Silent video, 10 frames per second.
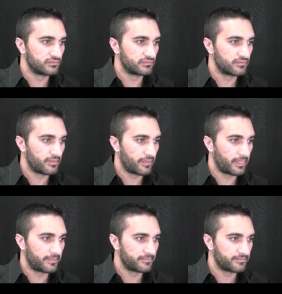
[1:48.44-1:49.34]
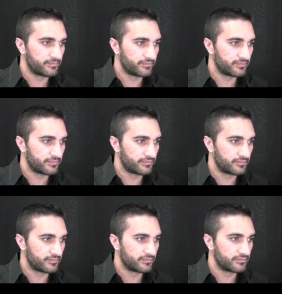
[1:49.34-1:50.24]

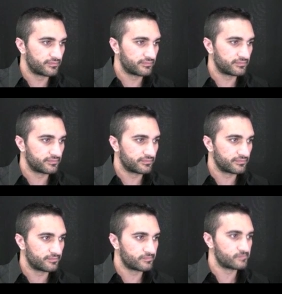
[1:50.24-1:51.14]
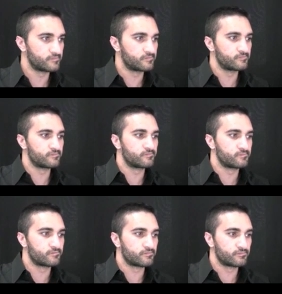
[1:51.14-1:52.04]

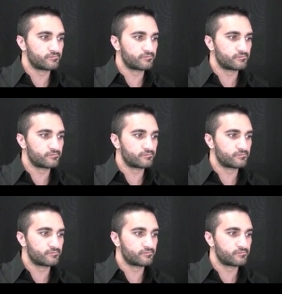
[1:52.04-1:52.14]
Nobody speaks.